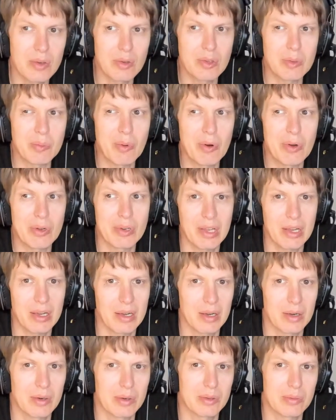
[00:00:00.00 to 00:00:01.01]
good to point
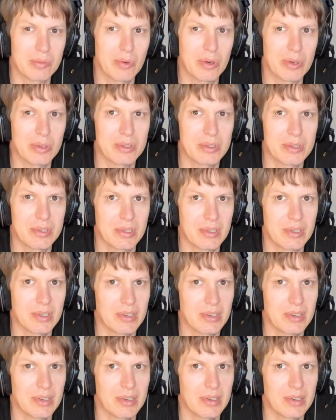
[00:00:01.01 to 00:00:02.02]
out what uh,